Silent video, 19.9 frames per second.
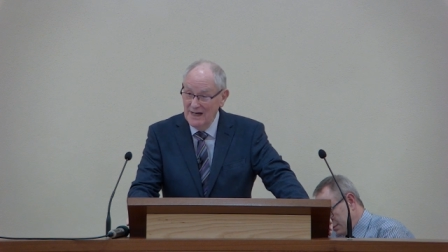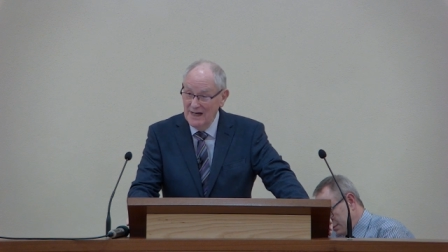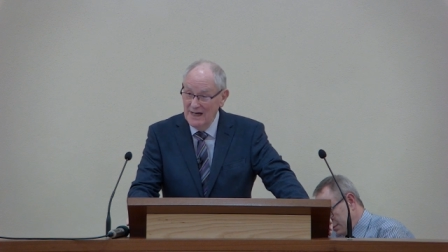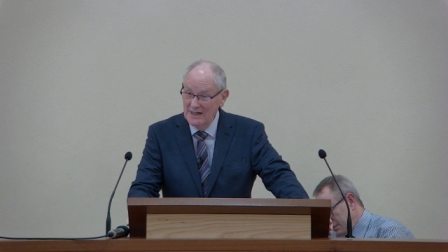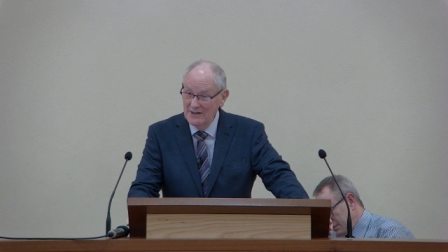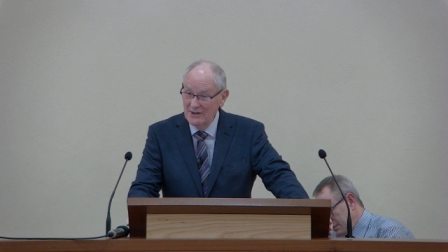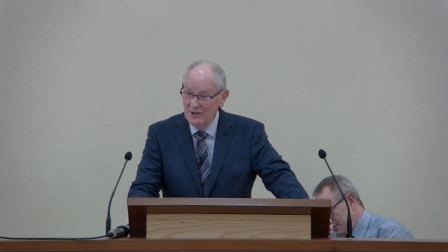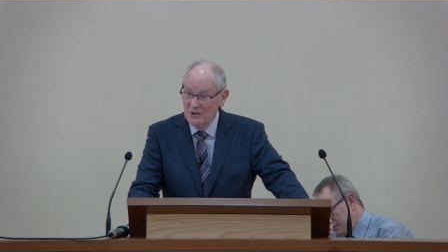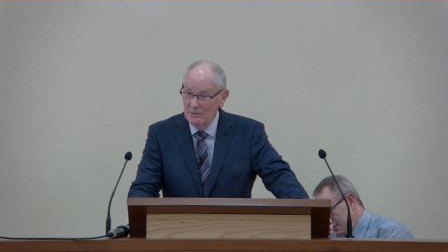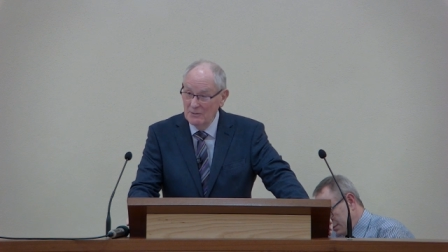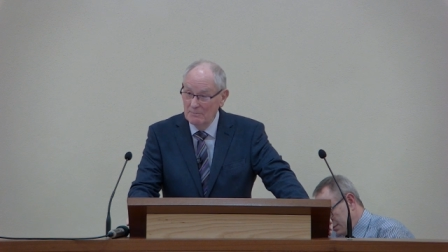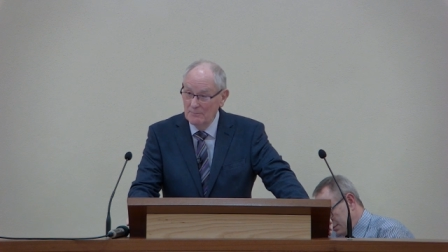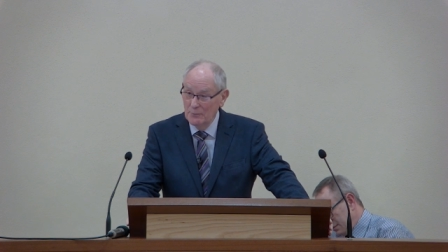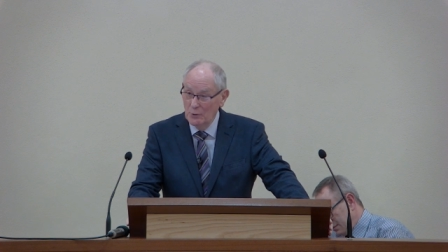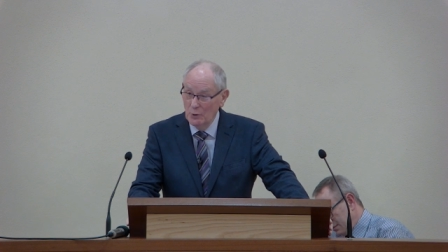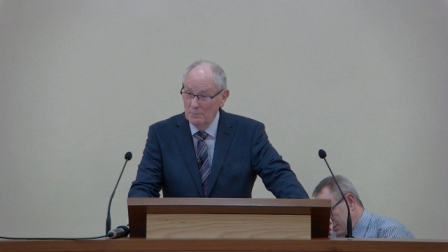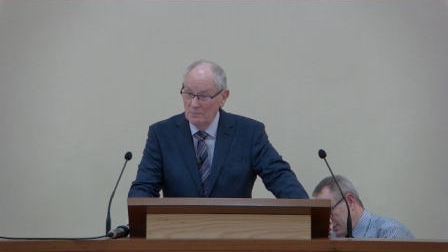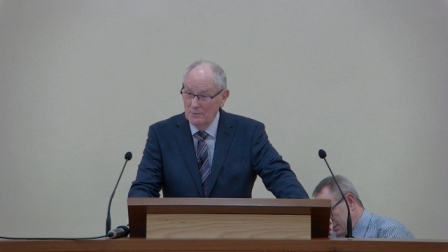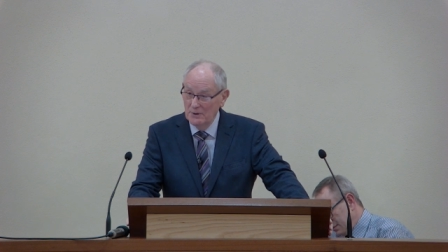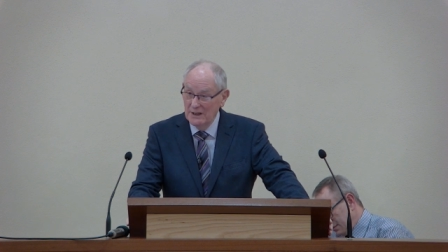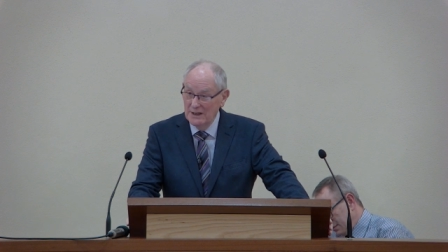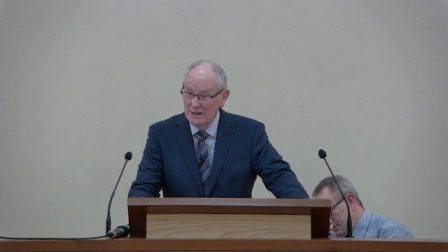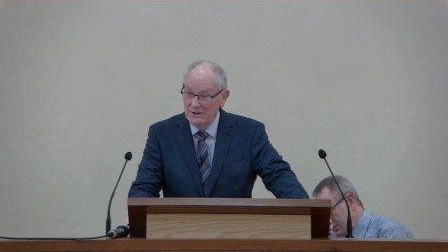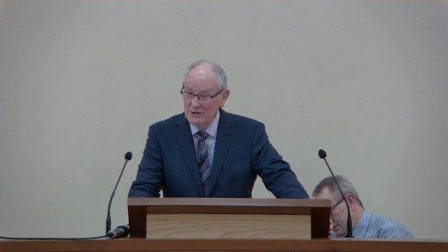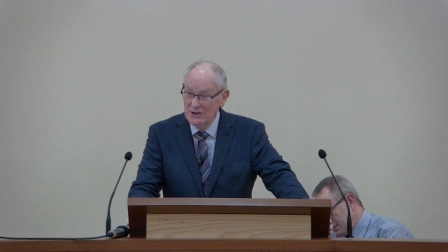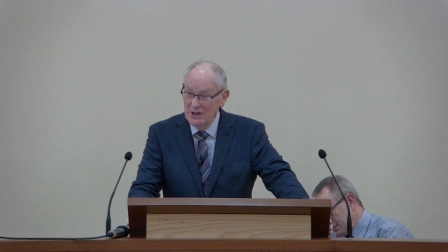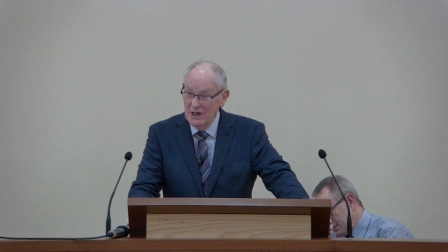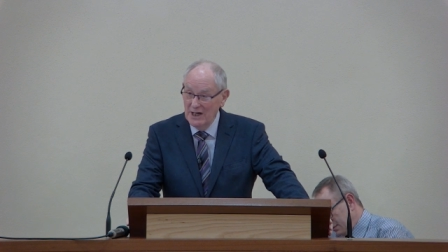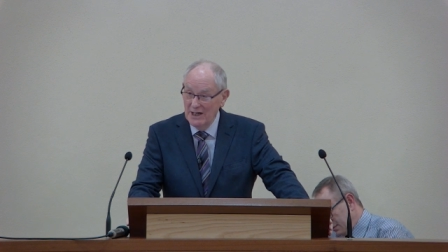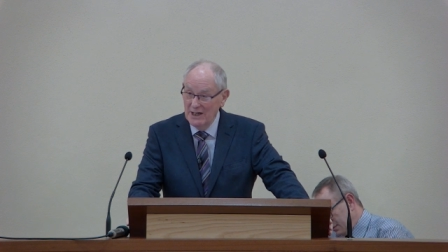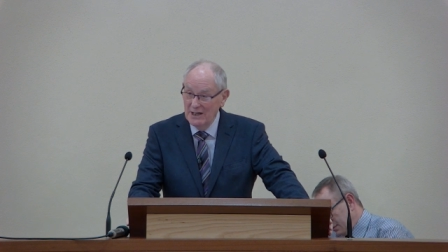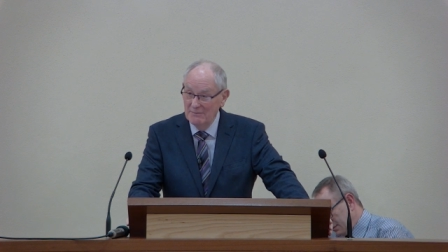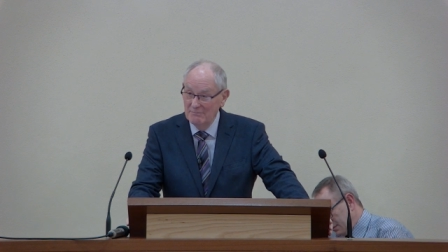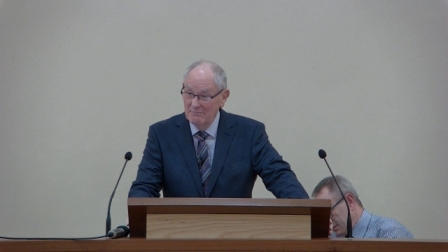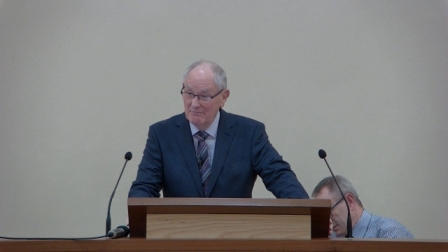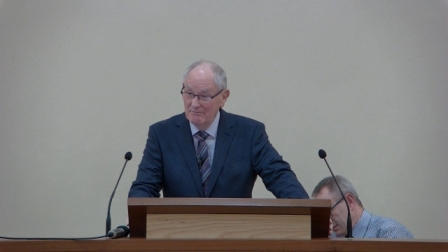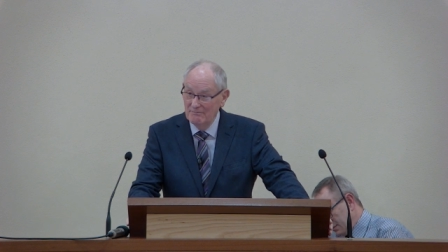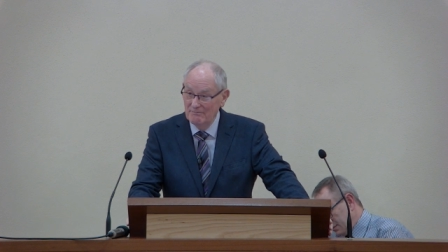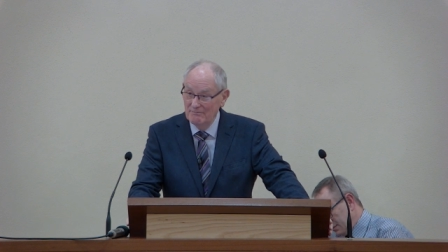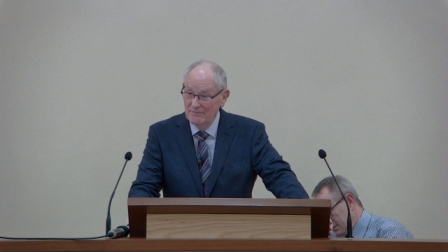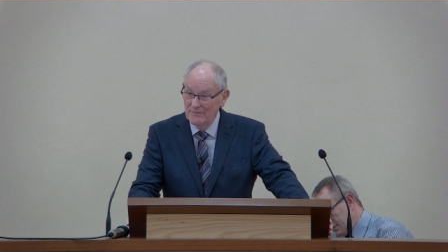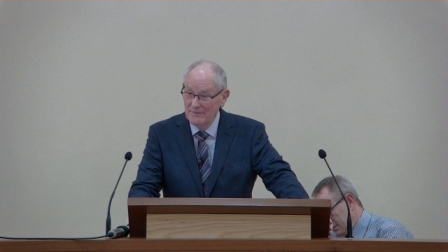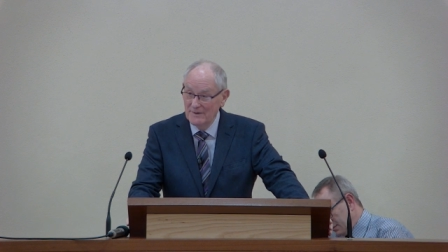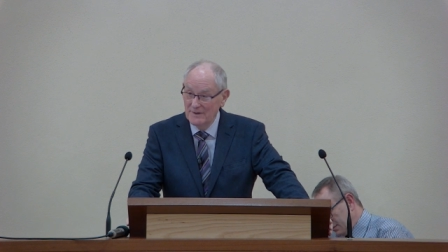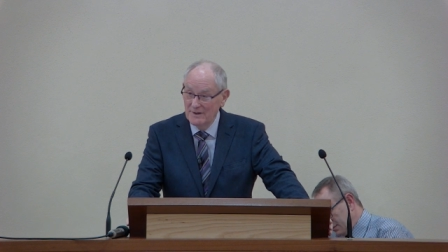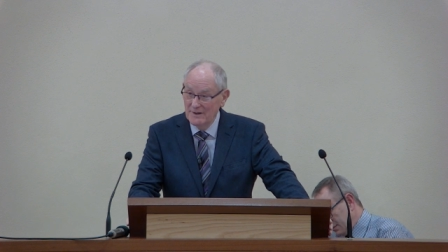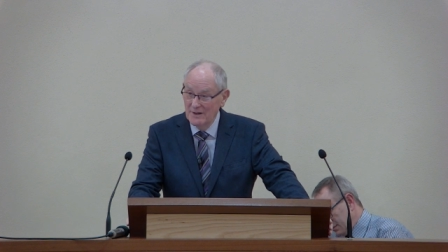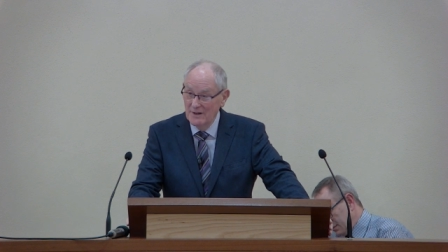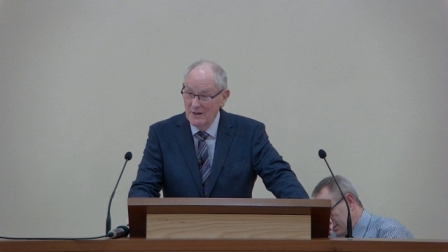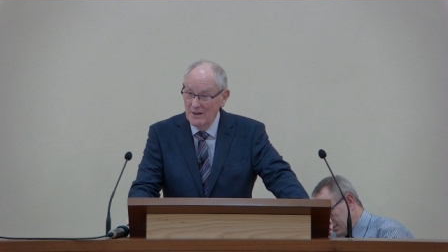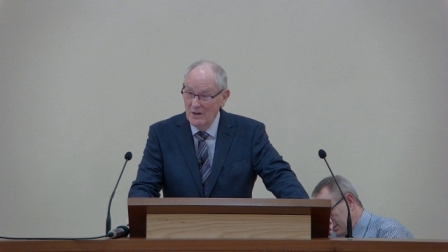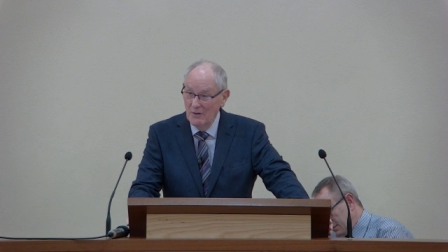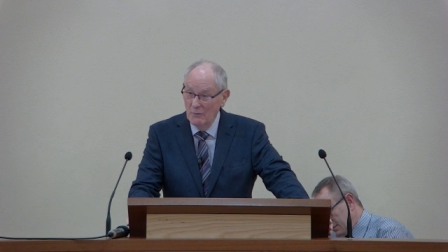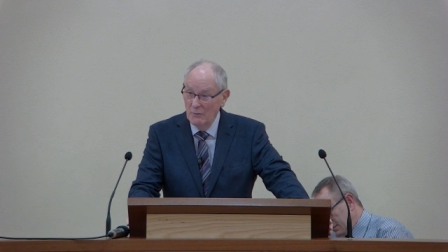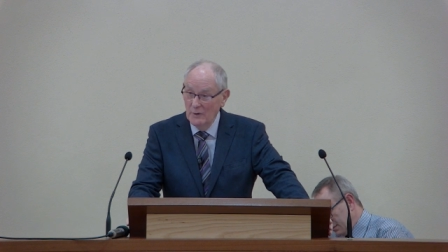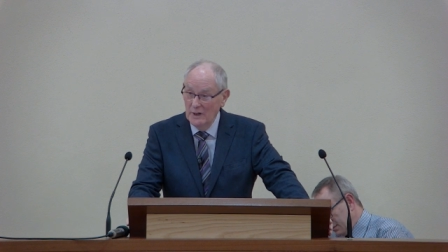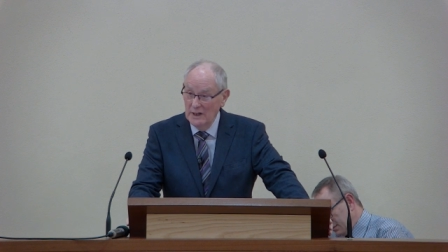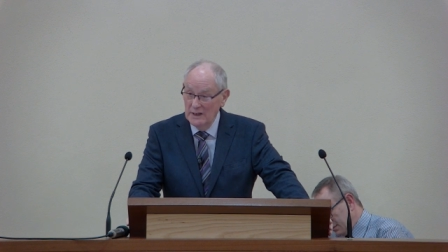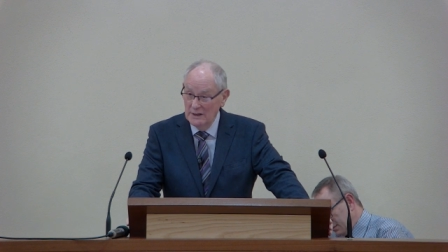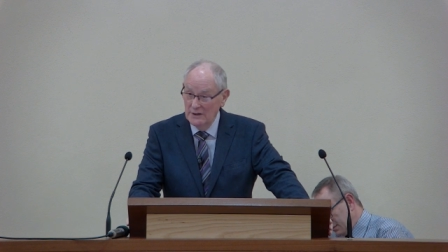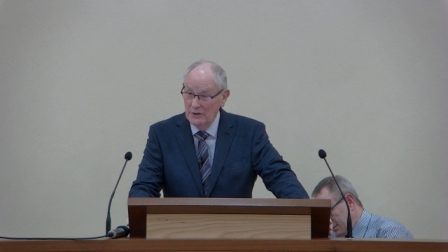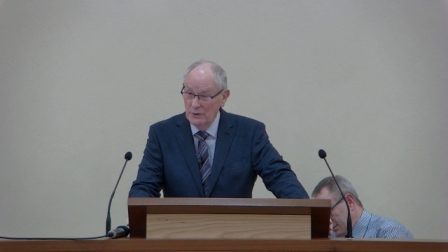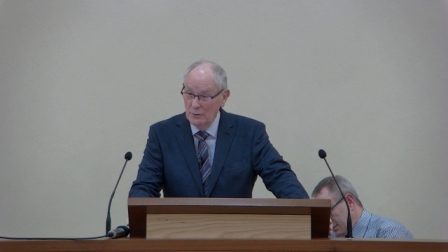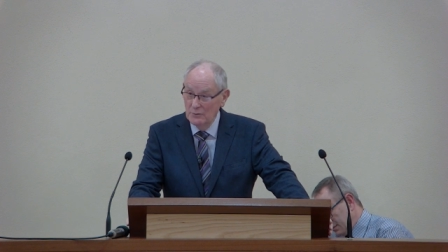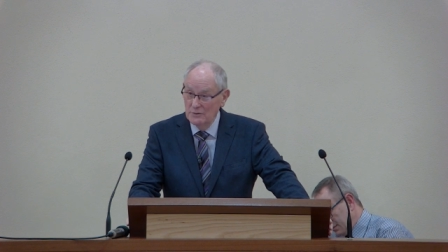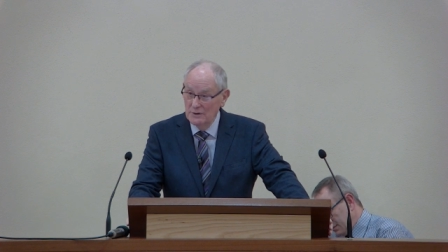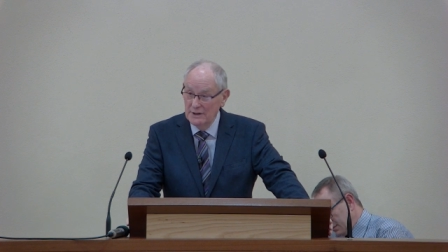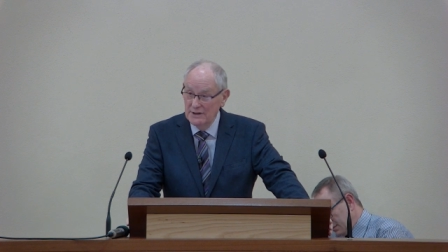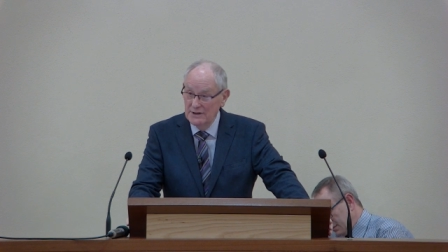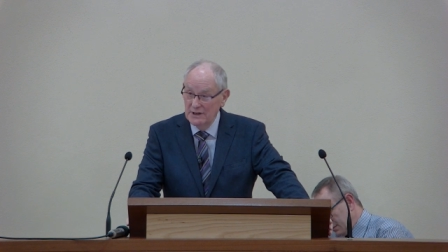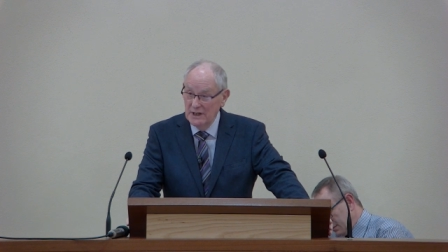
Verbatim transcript: at an appropriate time. Well, the only